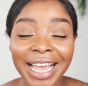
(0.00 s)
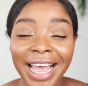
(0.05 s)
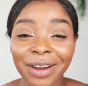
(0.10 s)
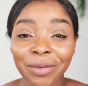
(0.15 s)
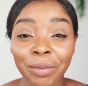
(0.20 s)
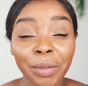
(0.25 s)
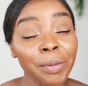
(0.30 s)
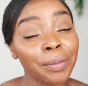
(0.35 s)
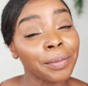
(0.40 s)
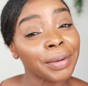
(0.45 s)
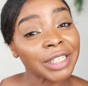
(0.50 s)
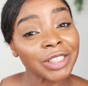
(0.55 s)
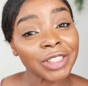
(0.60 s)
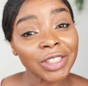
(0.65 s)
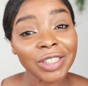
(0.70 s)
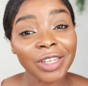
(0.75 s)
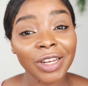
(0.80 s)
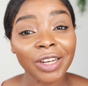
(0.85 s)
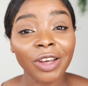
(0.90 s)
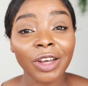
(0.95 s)
and remember to
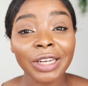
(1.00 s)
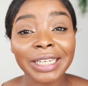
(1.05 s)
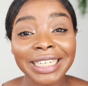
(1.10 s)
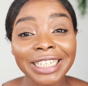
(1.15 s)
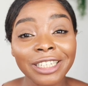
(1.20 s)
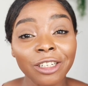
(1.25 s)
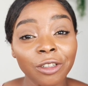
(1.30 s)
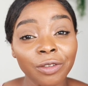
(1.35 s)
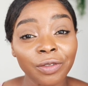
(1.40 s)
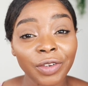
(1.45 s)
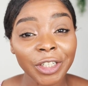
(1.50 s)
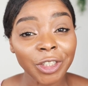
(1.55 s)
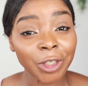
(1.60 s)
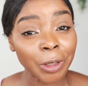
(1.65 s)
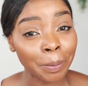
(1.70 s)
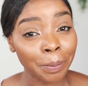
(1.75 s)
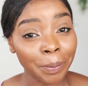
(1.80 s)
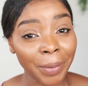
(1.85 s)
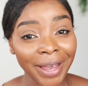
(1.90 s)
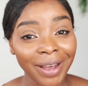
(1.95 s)
turn on the
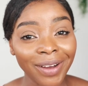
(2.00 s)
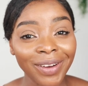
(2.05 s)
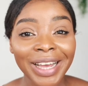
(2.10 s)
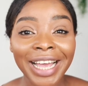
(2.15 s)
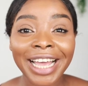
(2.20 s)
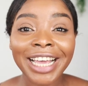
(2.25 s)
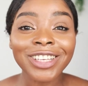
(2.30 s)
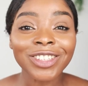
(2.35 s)
notification bell